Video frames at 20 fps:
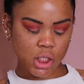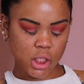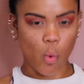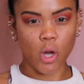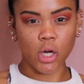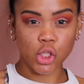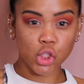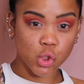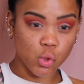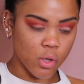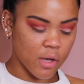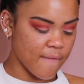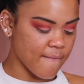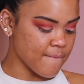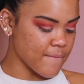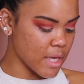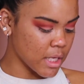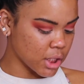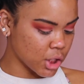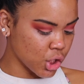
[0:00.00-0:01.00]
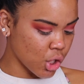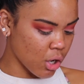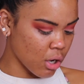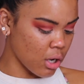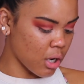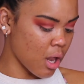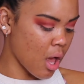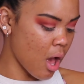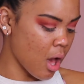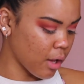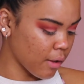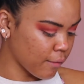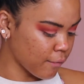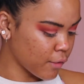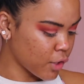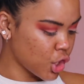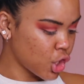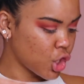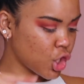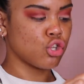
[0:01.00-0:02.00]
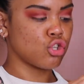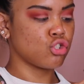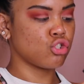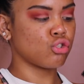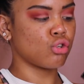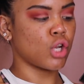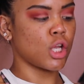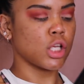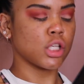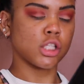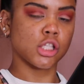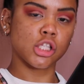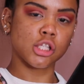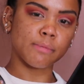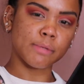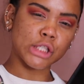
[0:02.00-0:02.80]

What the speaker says: Wanted to confess her love to this